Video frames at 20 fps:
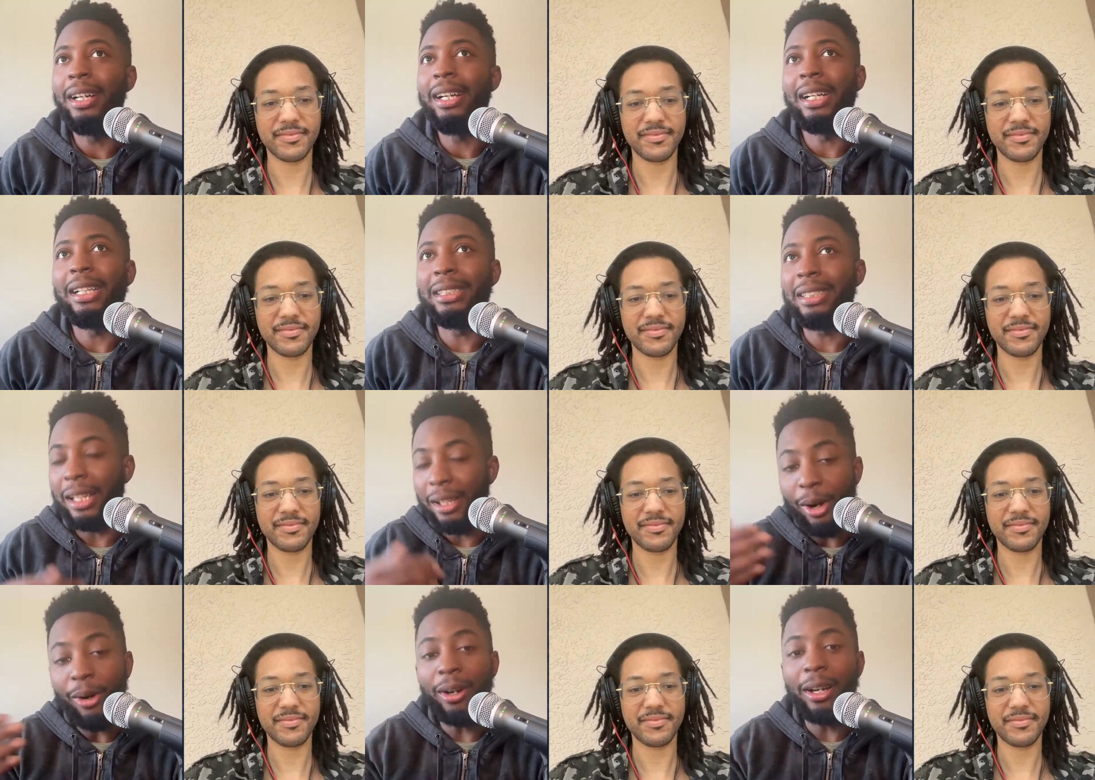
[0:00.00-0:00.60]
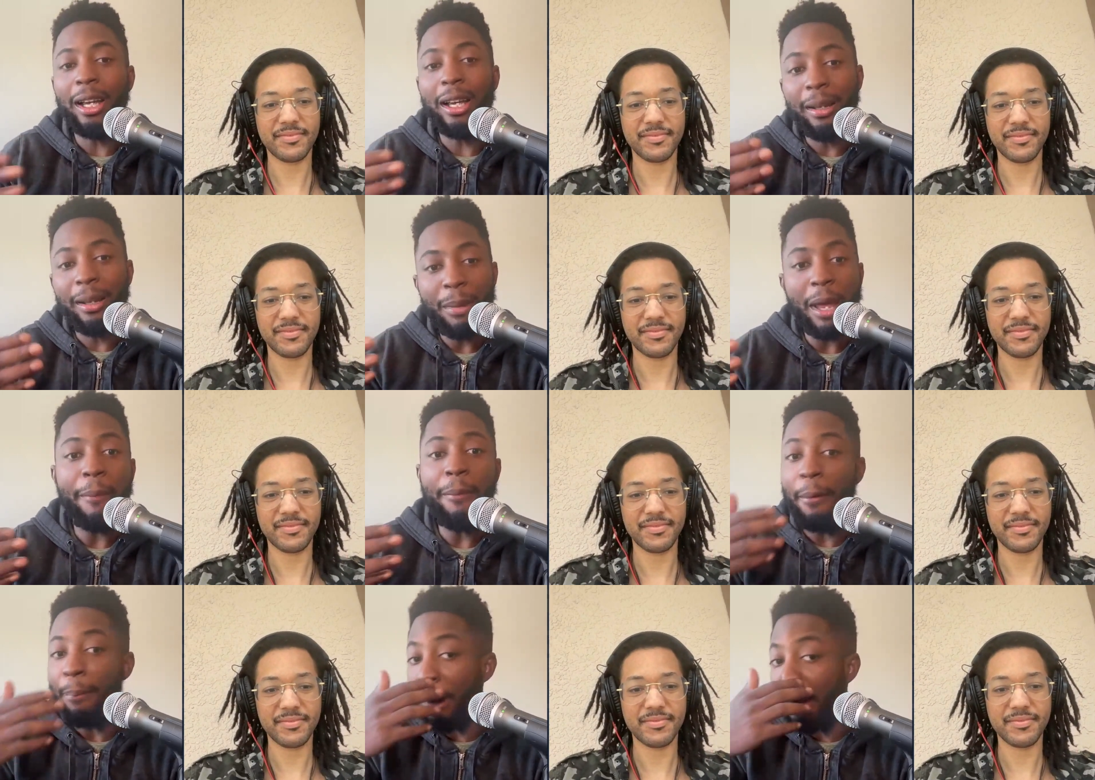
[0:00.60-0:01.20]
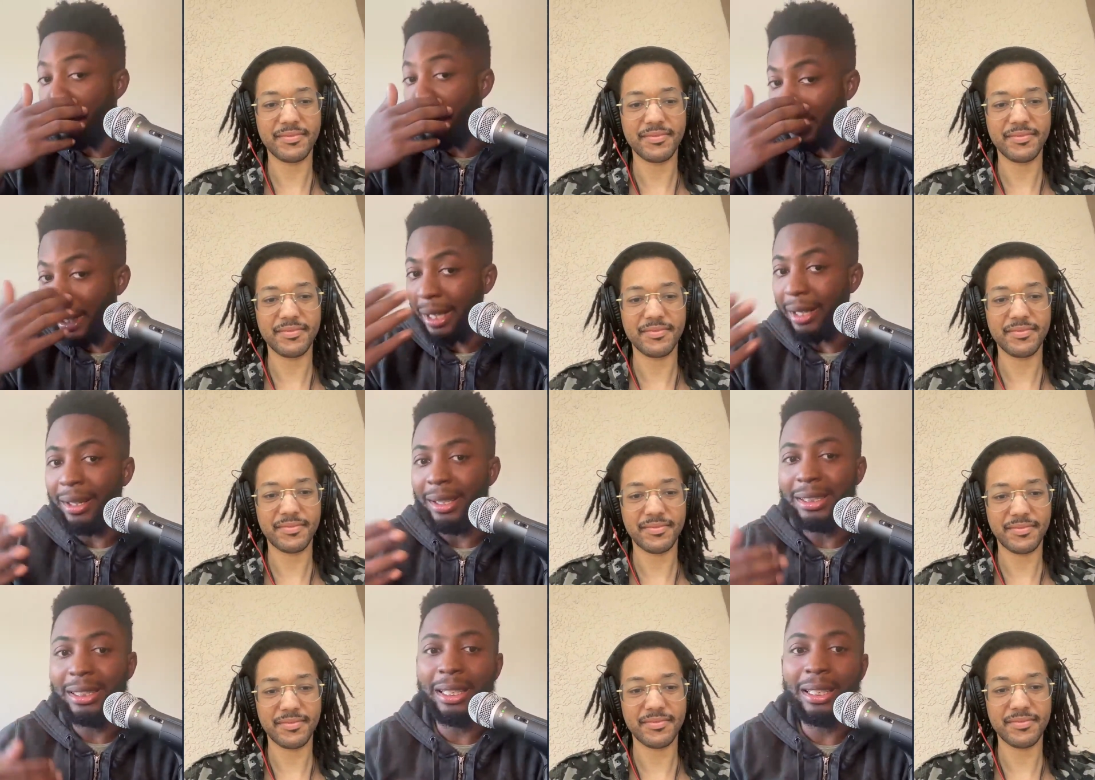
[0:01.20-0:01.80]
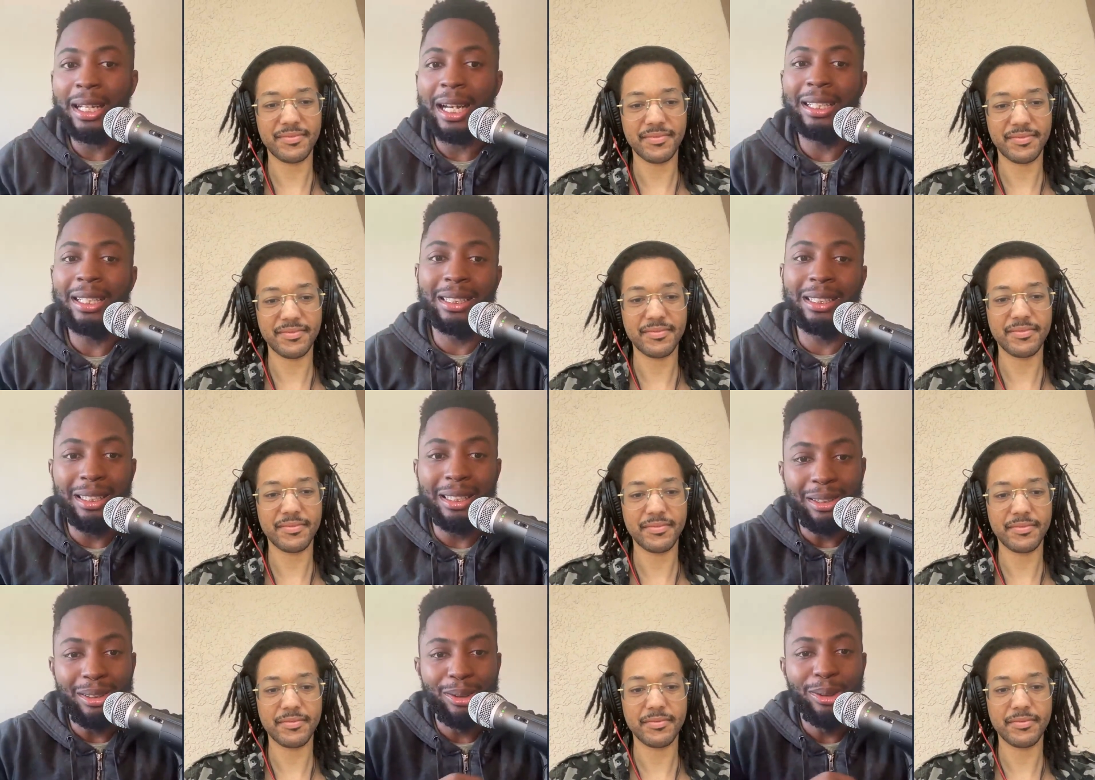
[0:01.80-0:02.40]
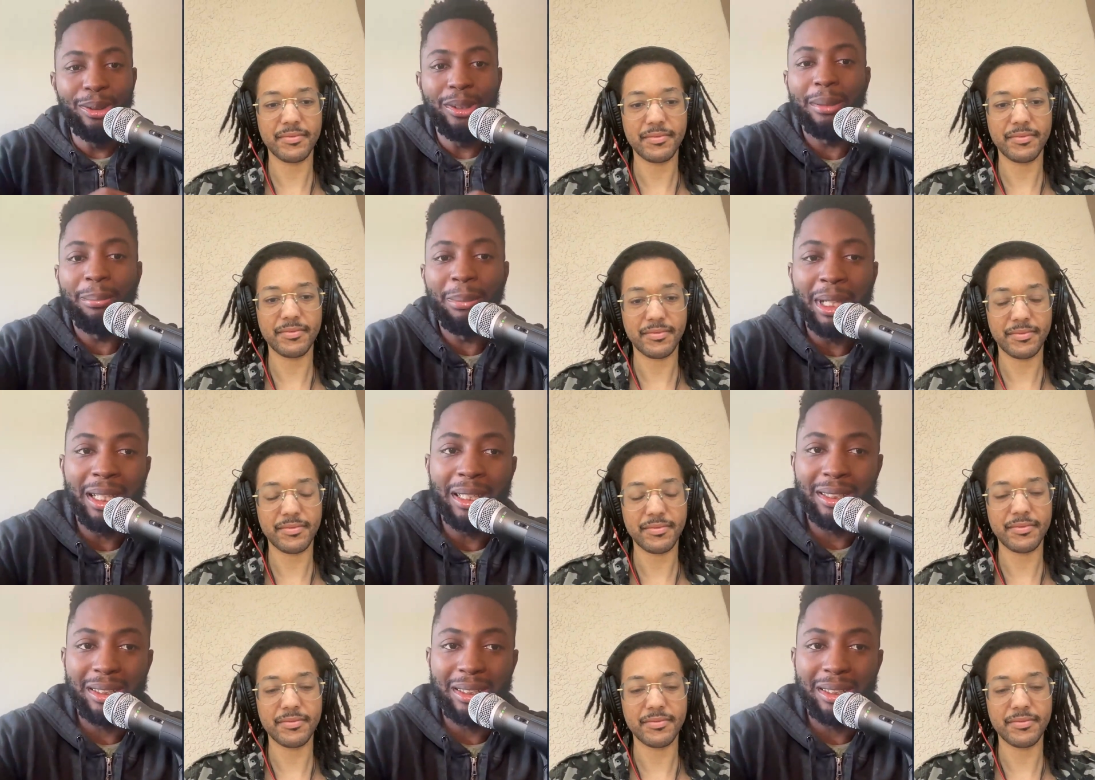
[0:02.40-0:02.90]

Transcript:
Speaker 1: is like okay, maybe people like us can actually do it, man.